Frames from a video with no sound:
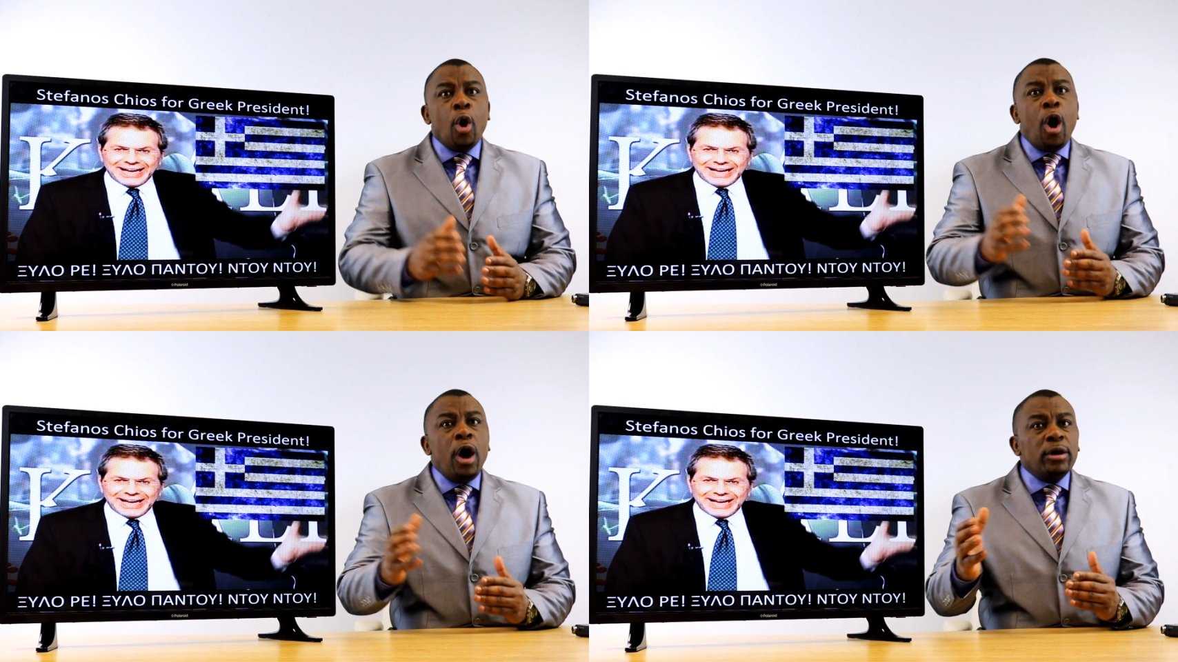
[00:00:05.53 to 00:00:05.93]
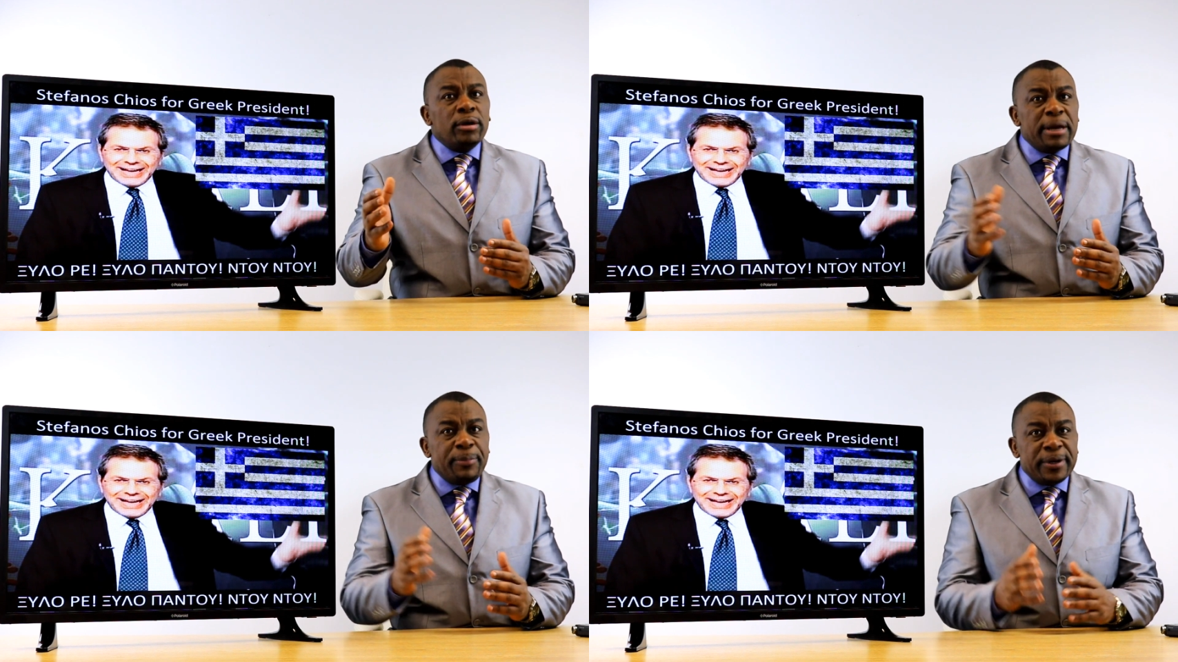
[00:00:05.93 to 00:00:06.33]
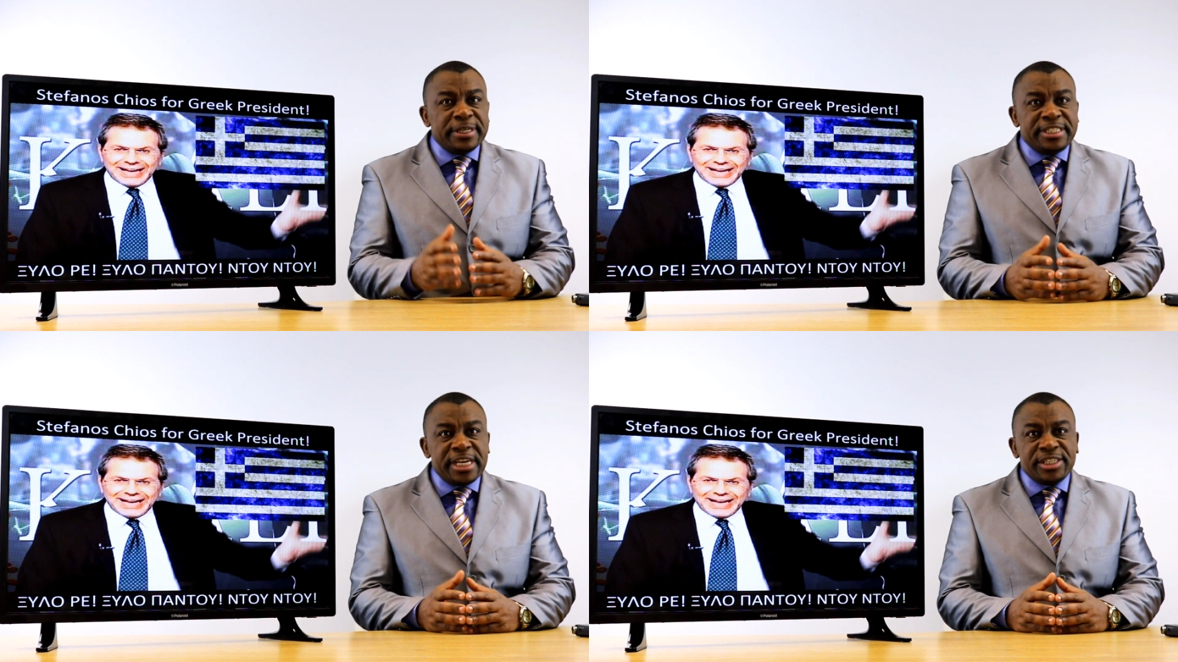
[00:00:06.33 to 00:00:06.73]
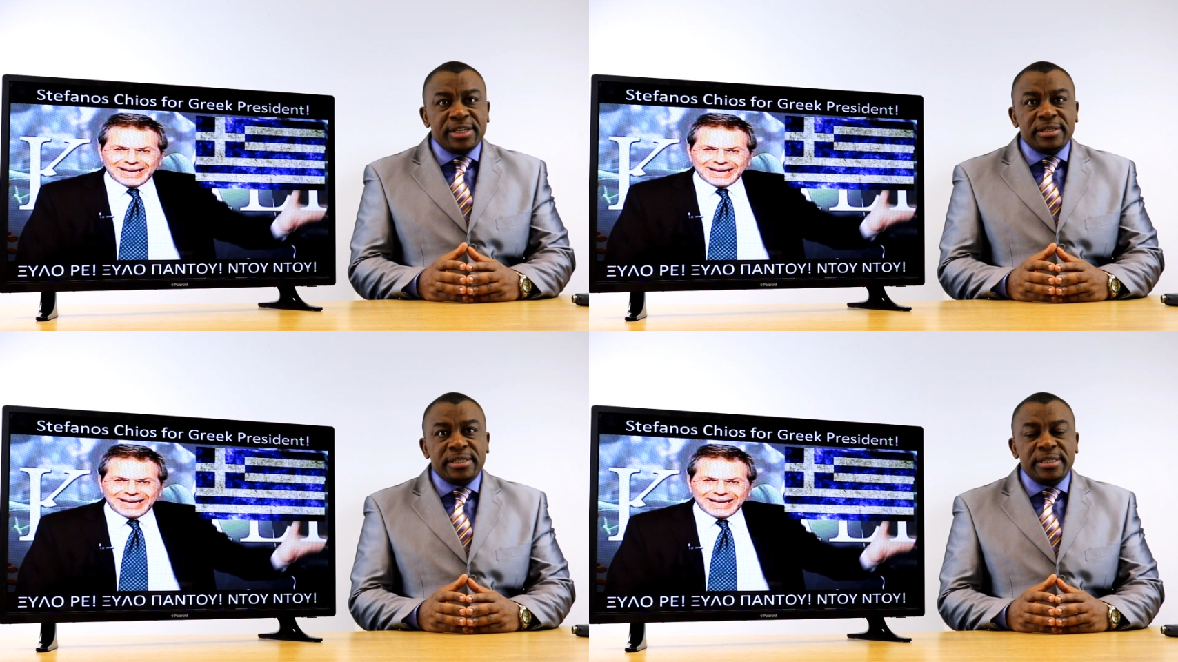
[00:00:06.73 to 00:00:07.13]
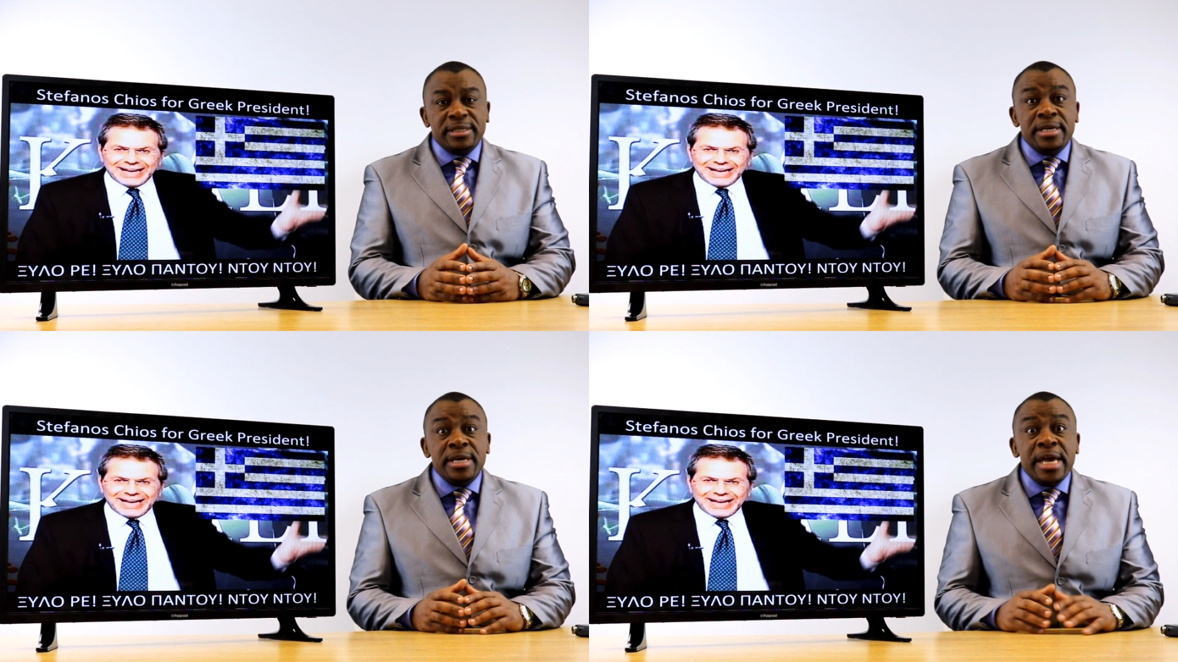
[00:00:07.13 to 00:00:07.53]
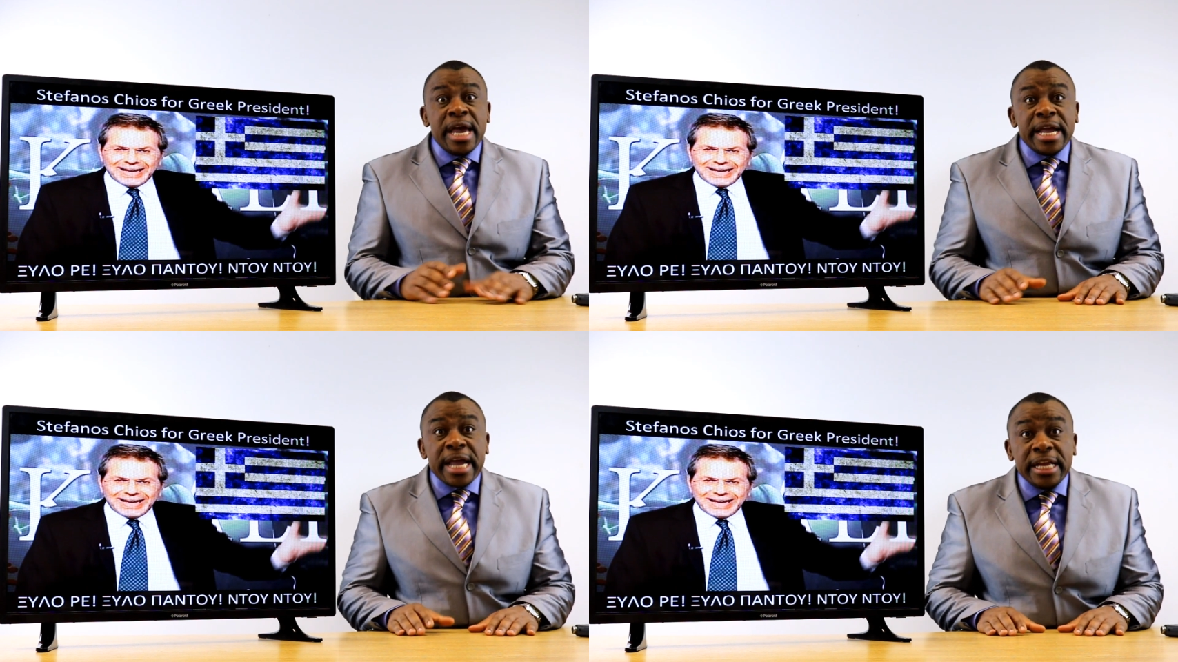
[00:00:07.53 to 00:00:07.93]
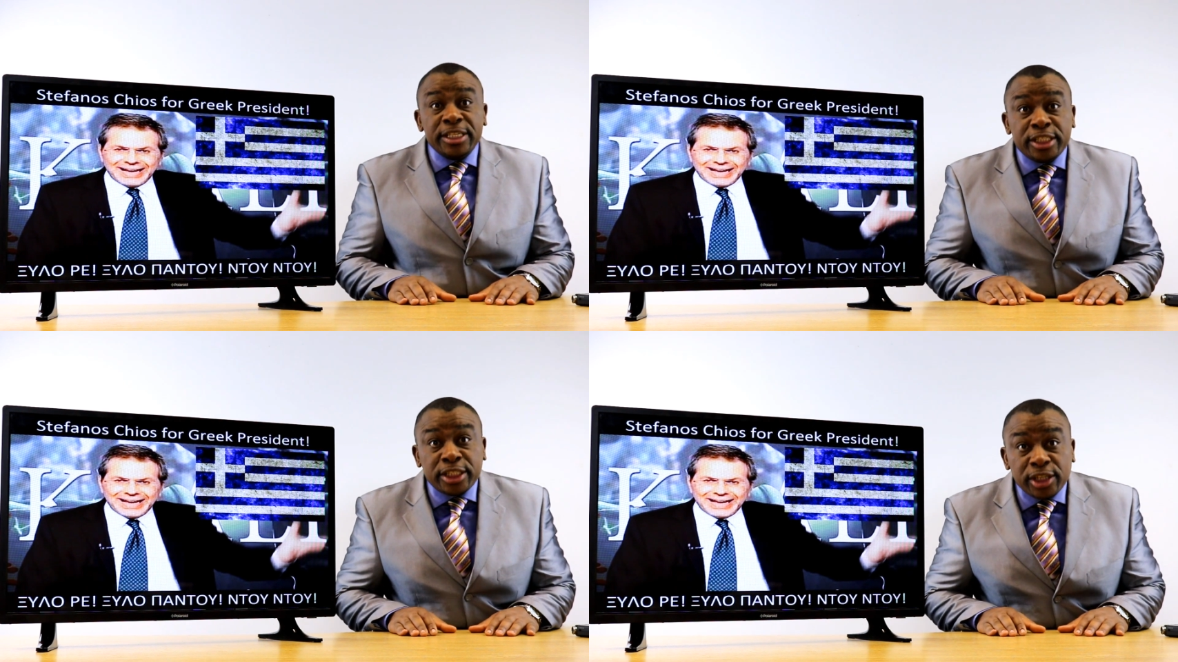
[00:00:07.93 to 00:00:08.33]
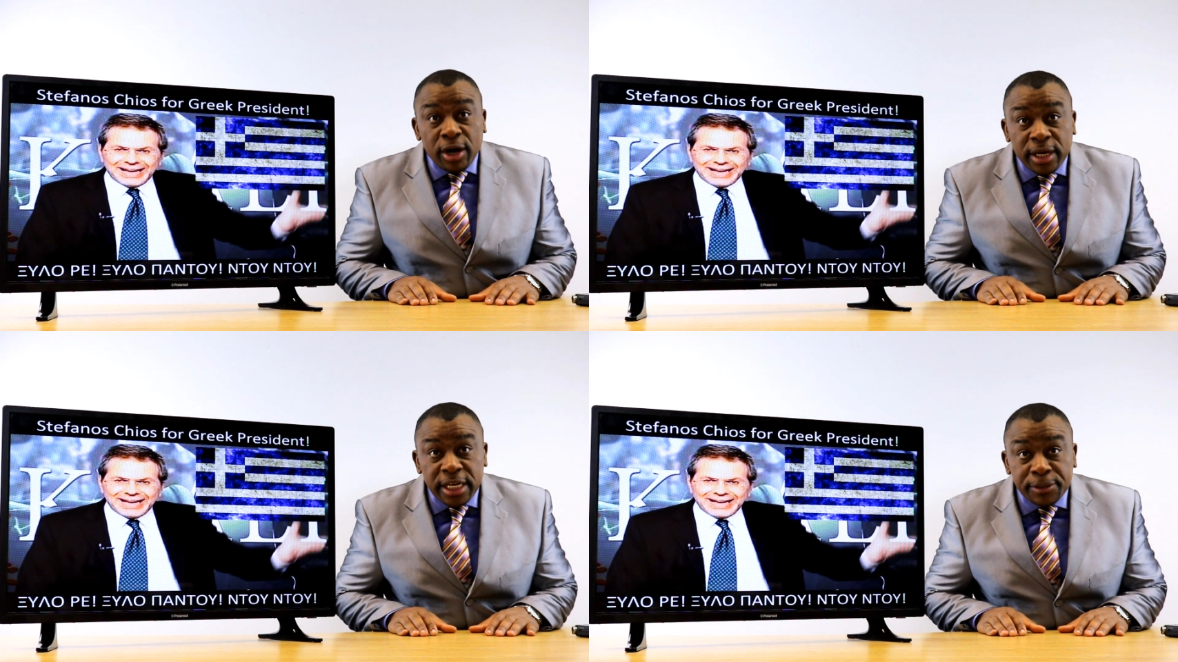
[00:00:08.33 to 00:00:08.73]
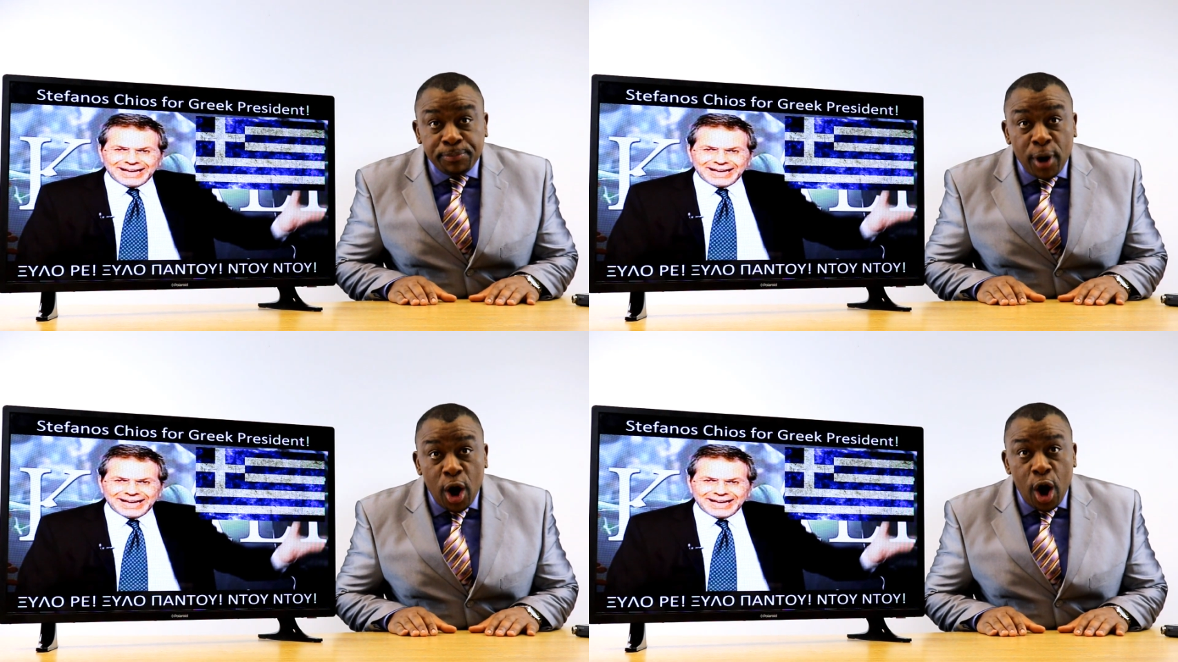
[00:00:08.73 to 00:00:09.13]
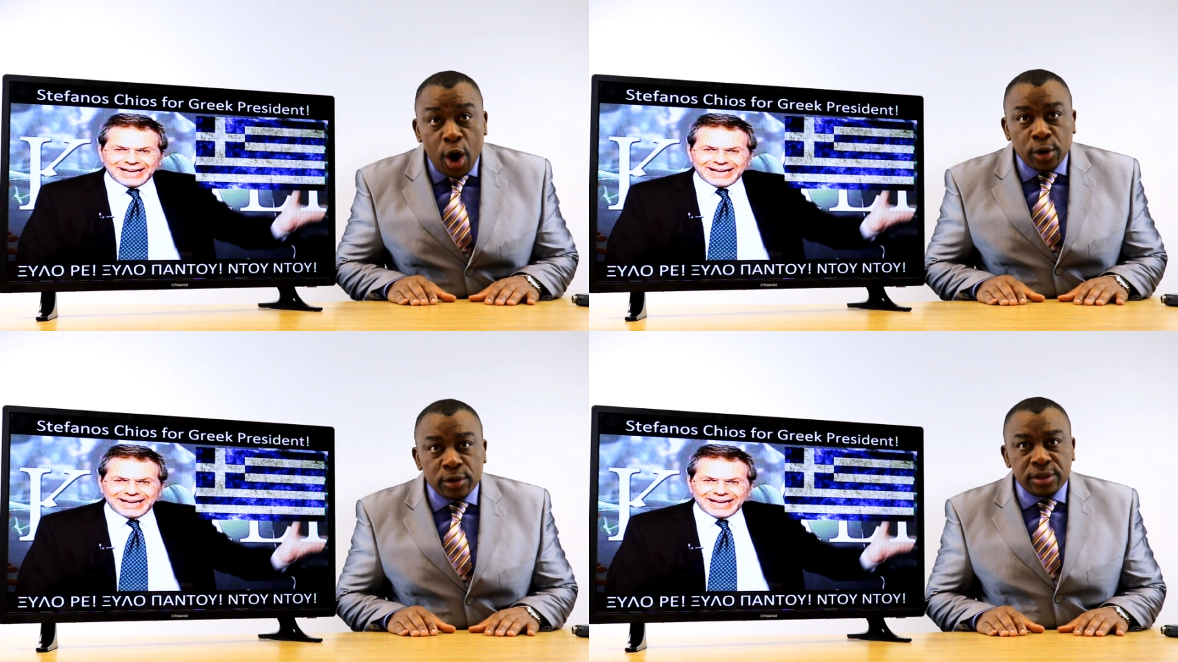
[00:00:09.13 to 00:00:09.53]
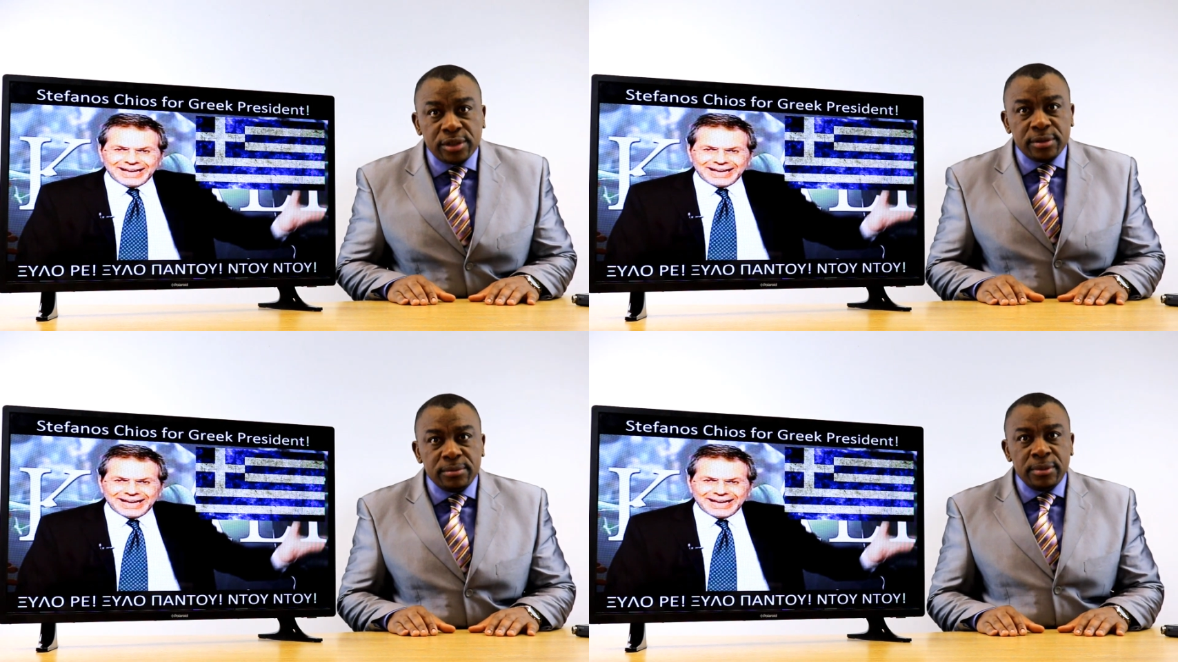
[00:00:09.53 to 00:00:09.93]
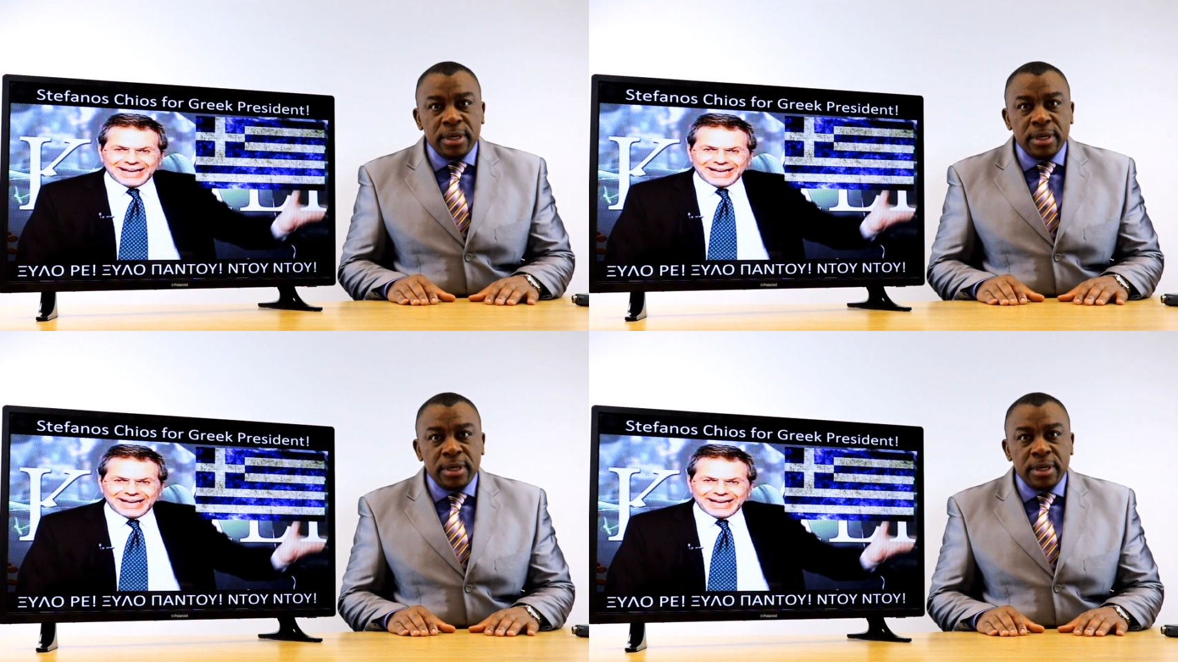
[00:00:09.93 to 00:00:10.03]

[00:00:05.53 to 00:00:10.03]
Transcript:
Speaker 1: All other politicians can suck his balls.